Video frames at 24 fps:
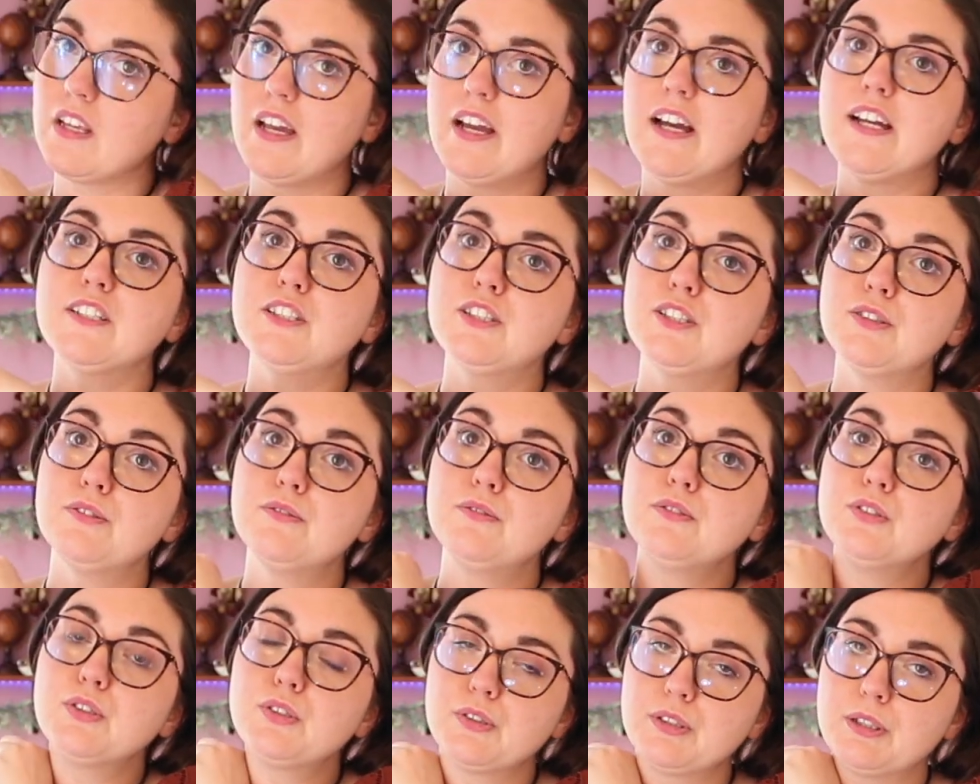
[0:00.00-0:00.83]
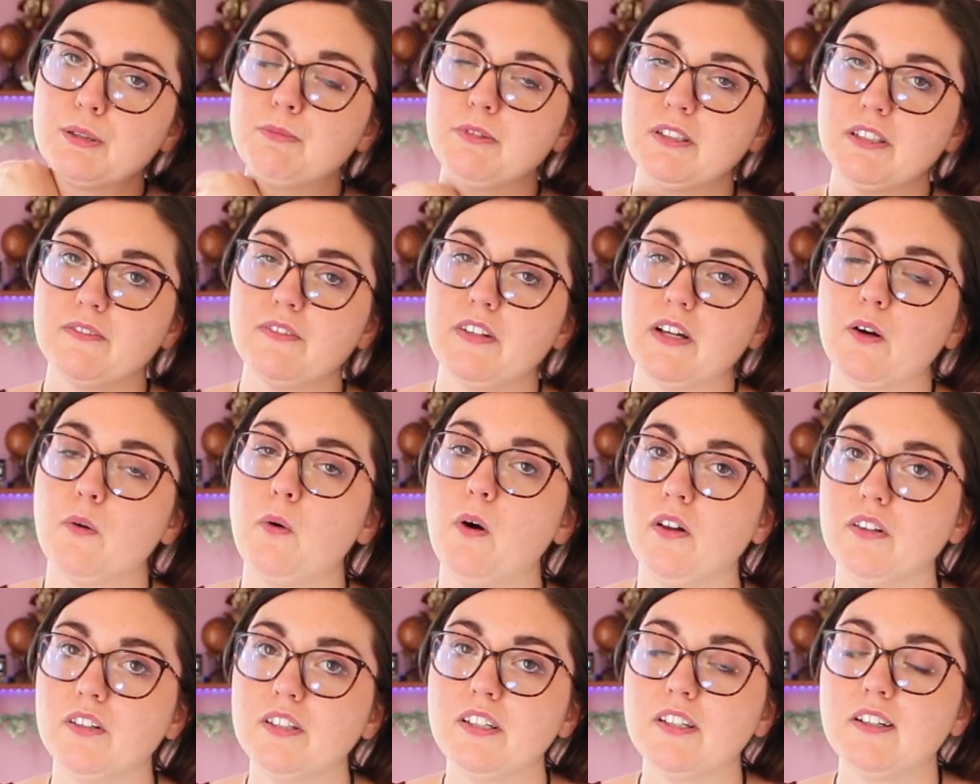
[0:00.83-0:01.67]
I do truly believe that
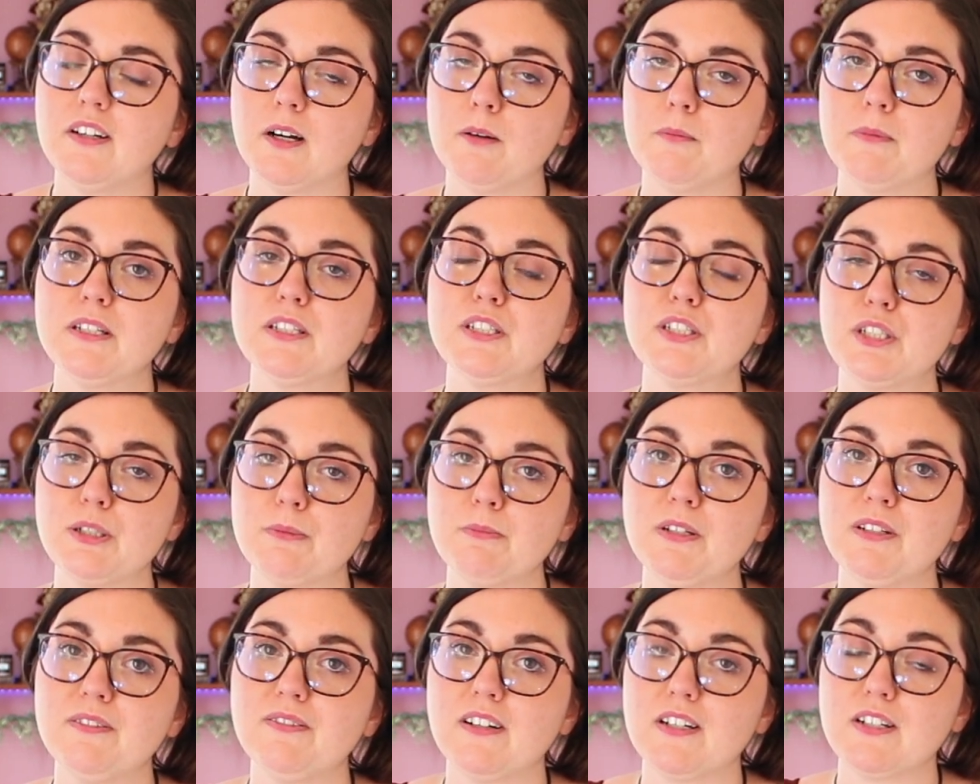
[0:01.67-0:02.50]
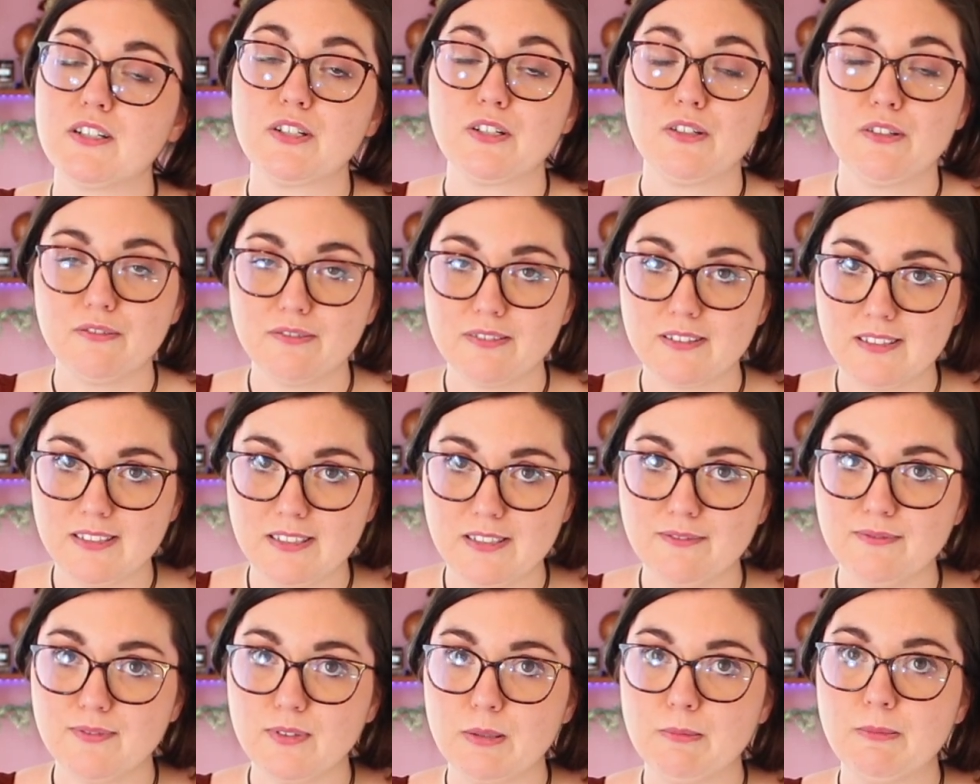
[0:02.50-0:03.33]
quality garments should be functional first
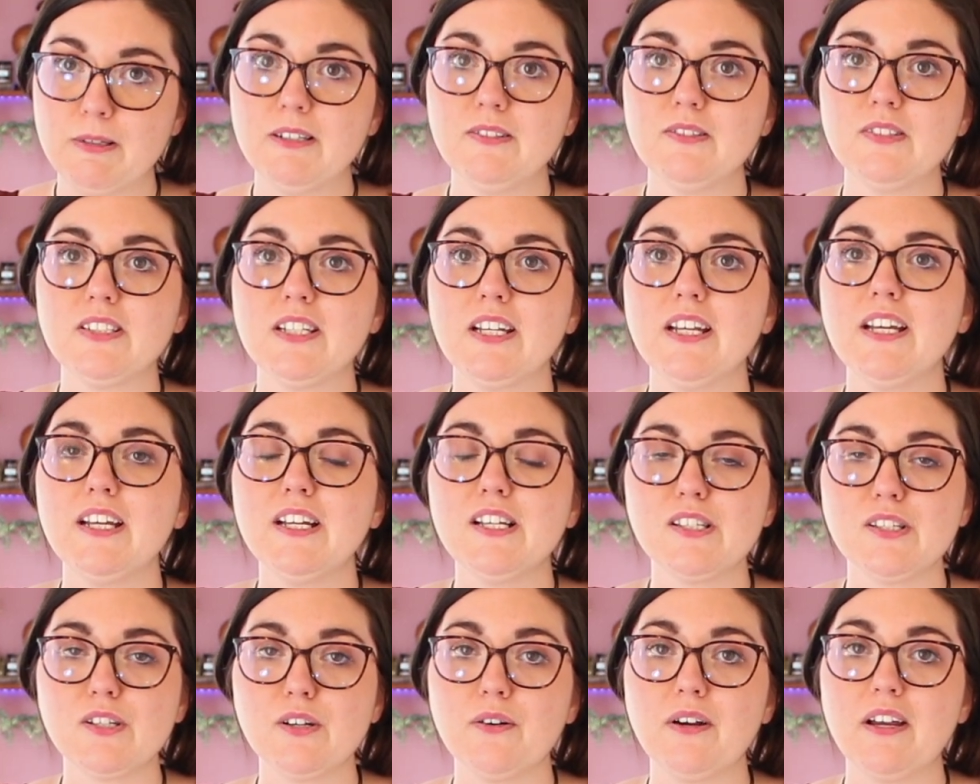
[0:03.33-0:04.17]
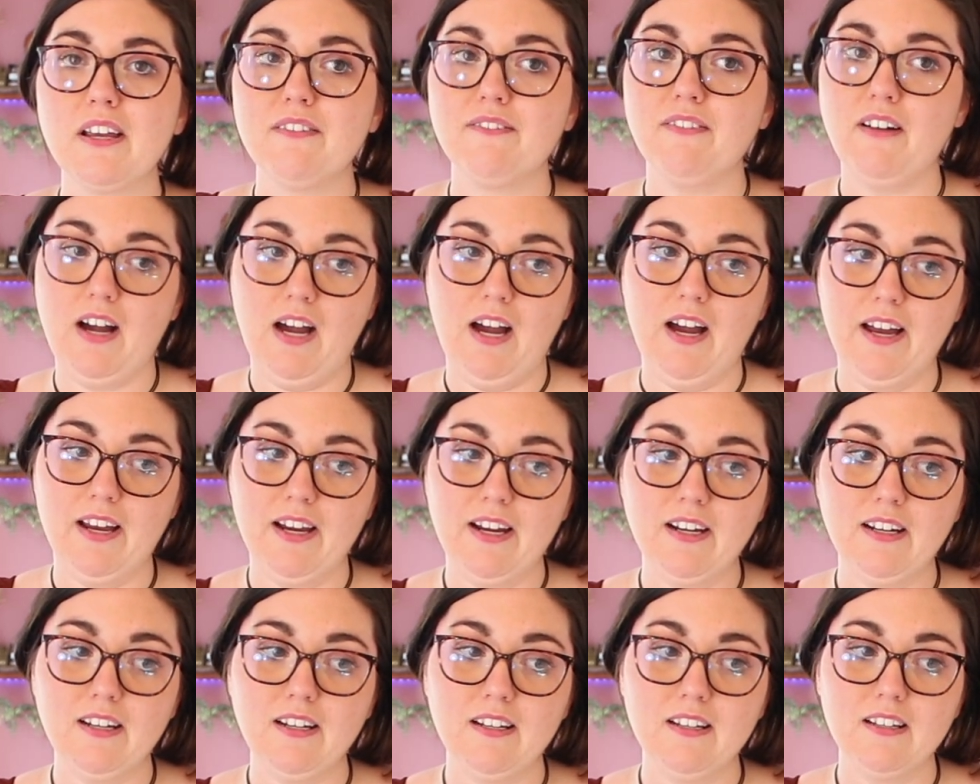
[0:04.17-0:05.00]
and foremost. So if
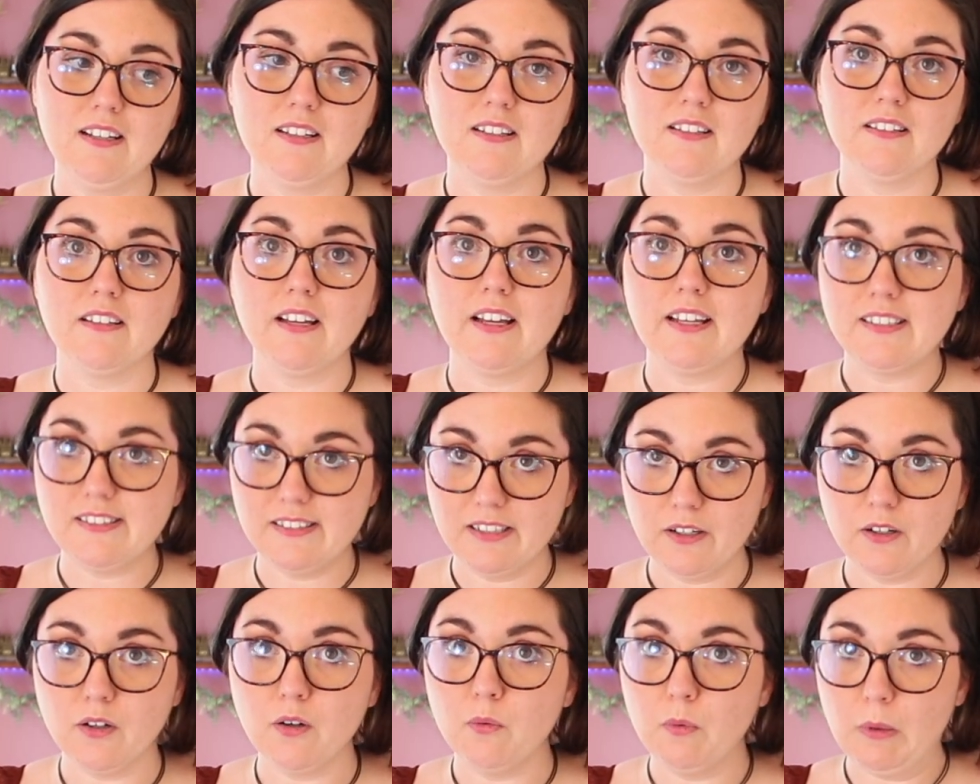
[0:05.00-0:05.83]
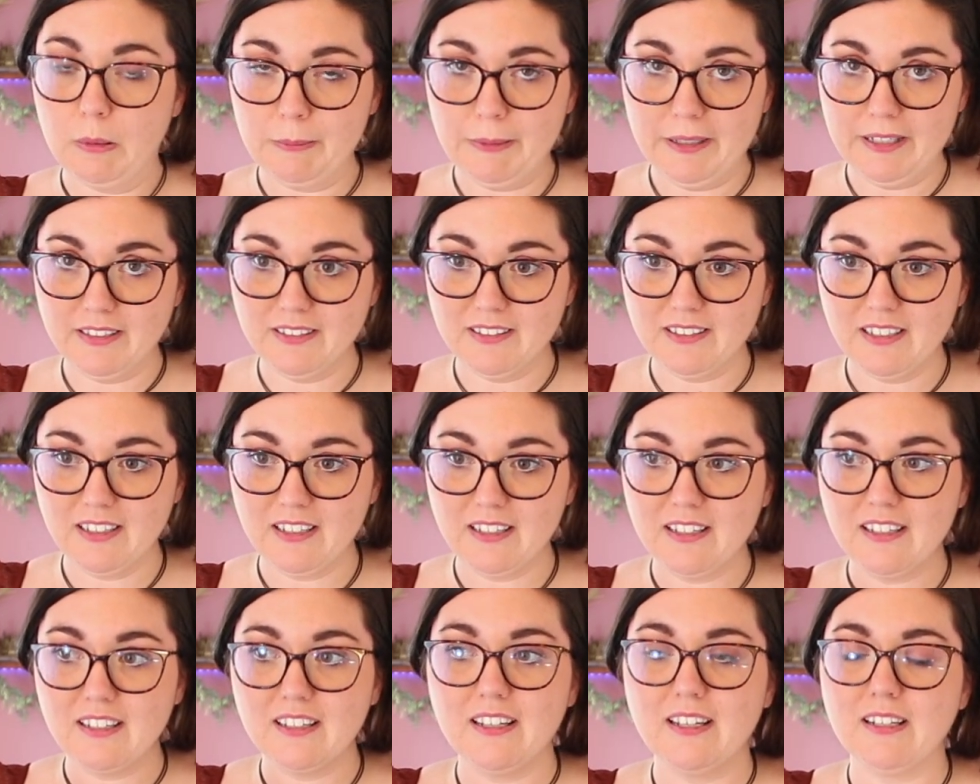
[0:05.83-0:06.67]
I, a single woman,
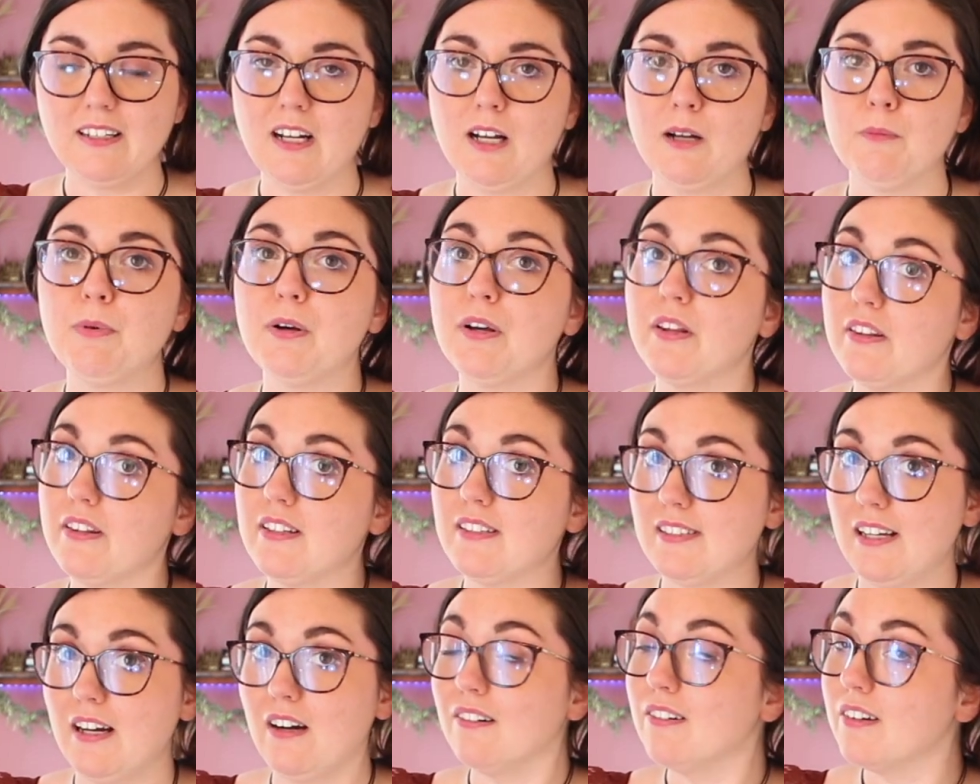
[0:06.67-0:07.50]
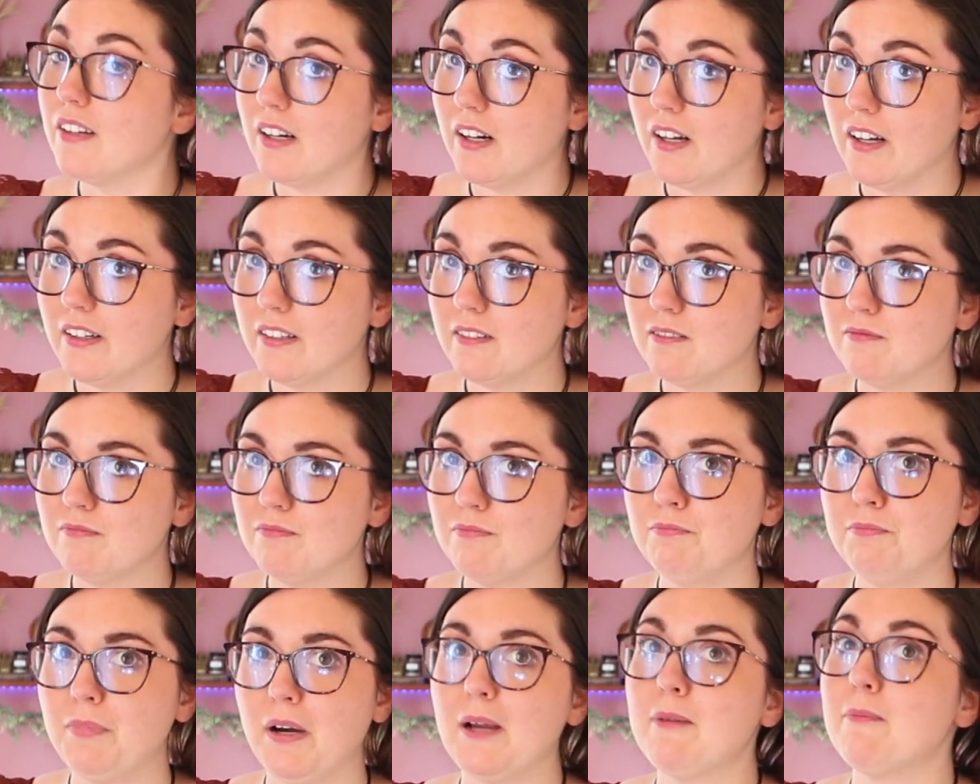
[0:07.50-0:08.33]
cannot put this outfit on
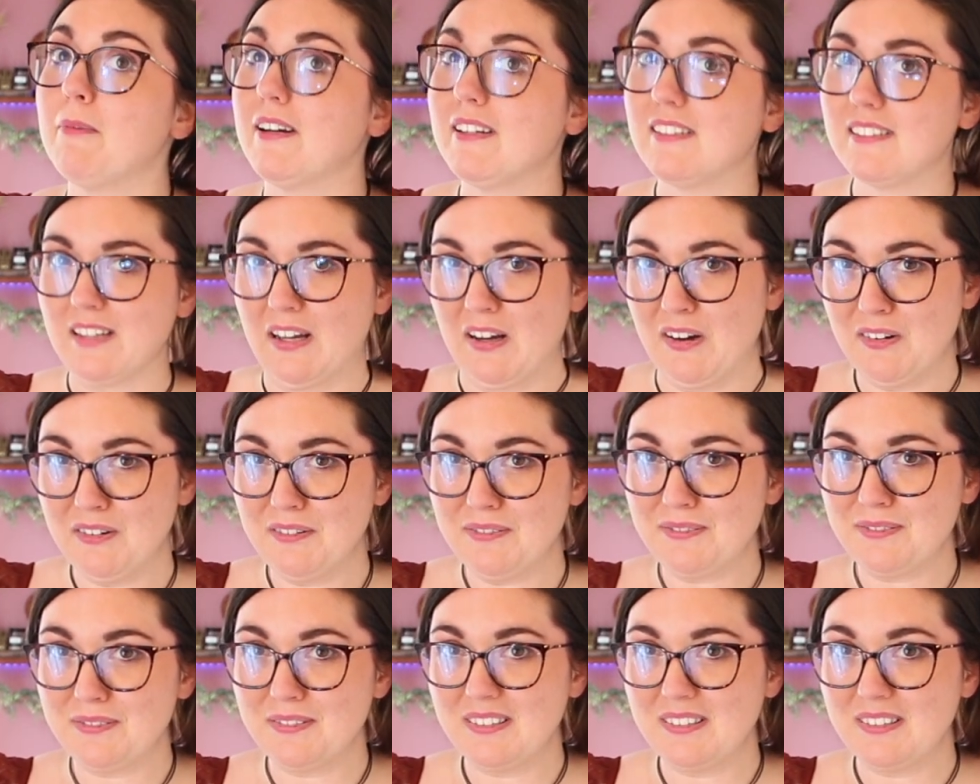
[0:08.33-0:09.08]
by myself,